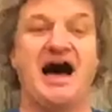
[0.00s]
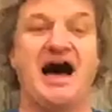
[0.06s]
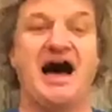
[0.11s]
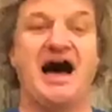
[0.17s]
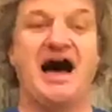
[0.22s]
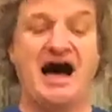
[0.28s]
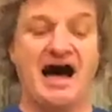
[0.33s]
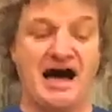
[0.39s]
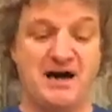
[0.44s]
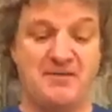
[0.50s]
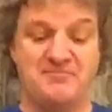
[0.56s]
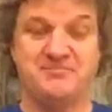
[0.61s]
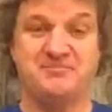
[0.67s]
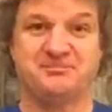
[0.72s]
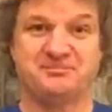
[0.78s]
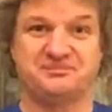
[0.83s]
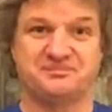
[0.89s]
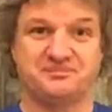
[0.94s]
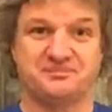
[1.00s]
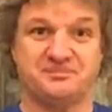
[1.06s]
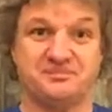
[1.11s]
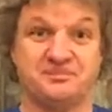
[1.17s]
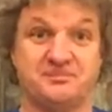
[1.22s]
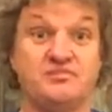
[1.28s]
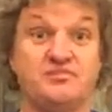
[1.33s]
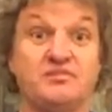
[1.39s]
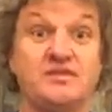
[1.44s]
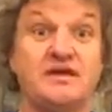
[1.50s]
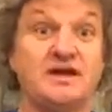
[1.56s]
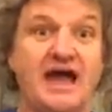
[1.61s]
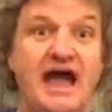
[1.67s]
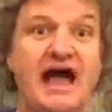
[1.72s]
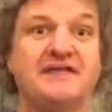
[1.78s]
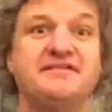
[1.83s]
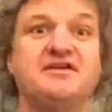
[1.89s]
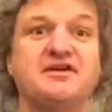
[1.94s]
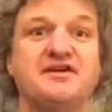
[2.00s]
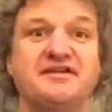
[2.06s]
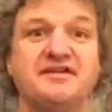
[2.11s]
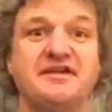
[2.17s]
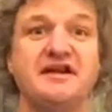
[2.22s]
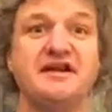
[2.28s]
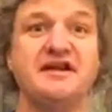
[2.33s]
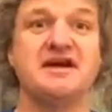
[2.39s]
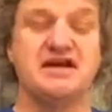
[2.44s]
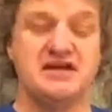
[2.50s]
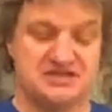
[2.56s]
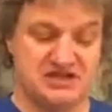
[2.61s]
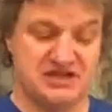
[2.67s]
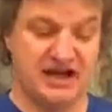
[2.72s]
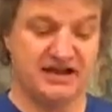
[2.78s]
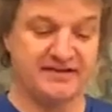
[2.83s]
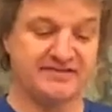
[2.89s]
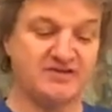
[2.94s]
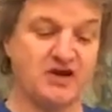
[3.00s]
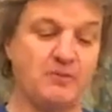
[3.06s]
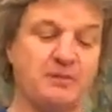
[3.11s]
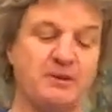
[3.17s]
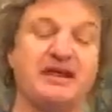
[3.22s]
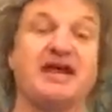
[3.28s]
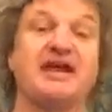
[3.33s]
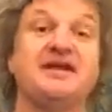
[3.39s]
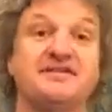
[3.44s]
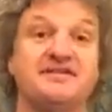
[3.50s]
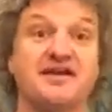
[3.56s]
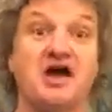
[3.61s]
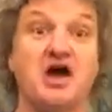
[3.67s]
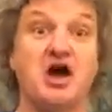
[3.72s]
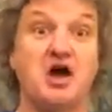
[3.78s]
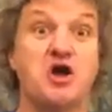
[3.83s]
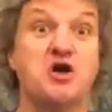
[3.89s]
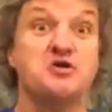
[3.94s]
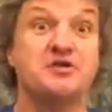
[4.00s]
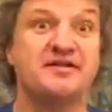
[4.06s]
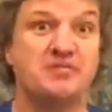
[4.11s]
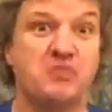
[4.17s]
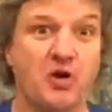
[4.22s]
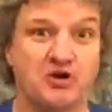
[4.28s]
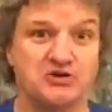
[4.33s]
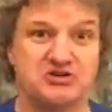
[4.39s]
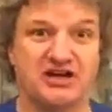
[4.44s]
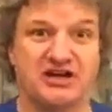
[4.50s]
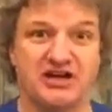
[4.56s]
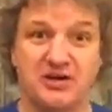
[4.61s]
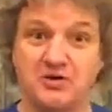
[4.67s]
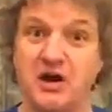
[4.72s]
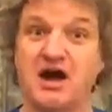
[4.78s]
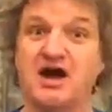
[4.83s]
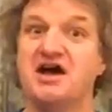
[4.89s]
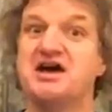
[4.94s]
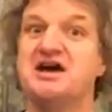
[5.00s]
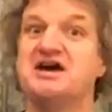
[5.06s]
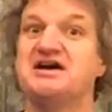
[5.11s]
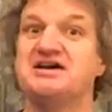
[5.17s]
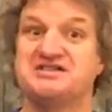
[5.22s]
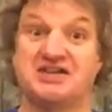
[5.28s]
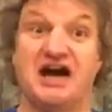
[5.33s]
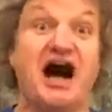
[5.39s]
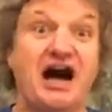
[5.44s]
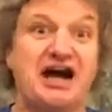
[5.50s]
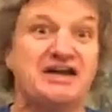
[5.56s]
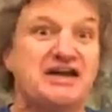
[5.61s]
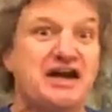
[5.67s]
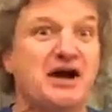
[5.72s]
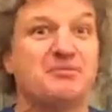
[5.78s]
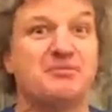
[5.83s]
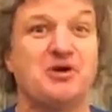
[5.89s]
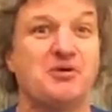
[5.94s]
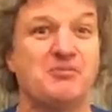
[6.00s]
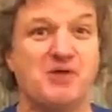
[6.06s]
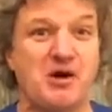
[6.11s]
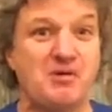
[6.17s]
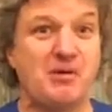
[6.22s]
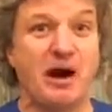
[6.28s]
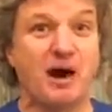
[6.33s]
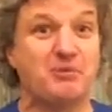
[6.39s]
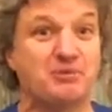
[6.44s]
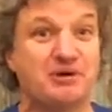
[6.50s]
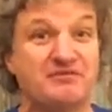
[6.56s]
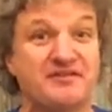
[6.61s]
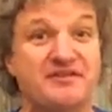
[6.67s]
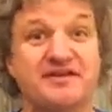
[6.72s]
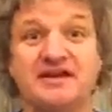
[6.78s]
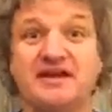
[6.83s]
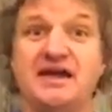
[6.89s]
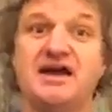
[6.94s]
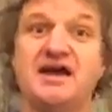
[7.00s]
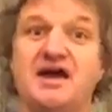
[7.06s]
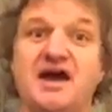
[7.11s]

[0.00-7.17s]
As you can see, today's topic is who's watching you, tidy up your mobile privacy.